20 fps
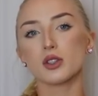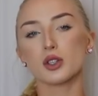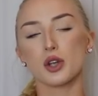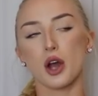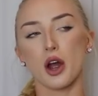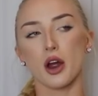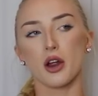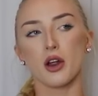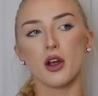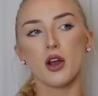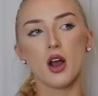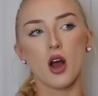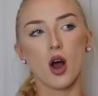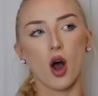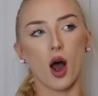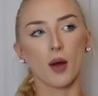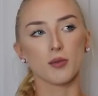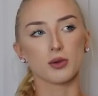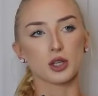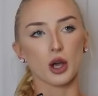So
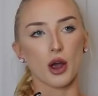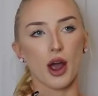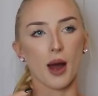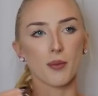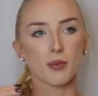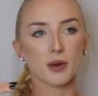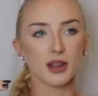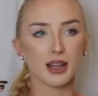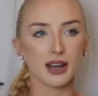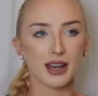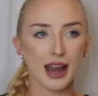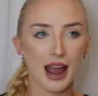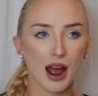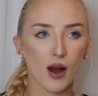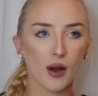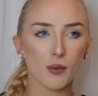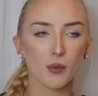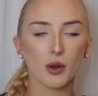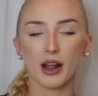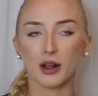I'm so happy that
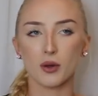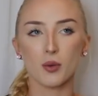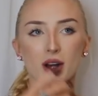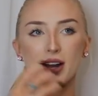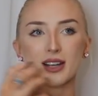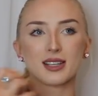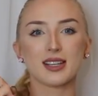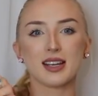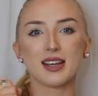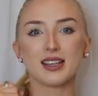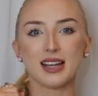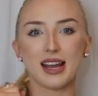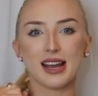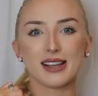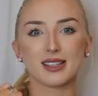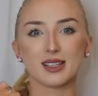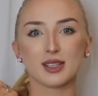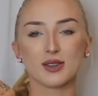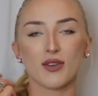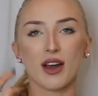now, like when I see a
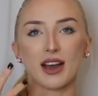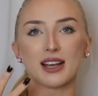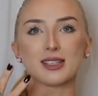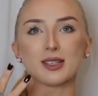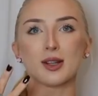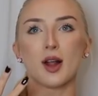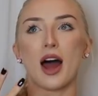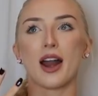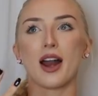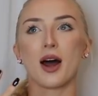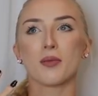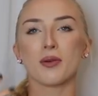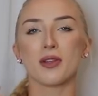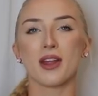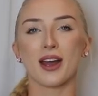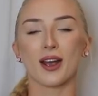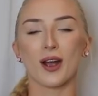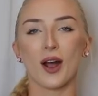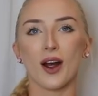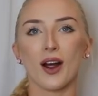dancer's face light up and
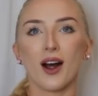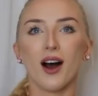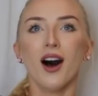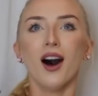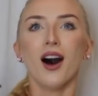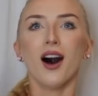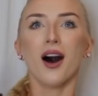they go,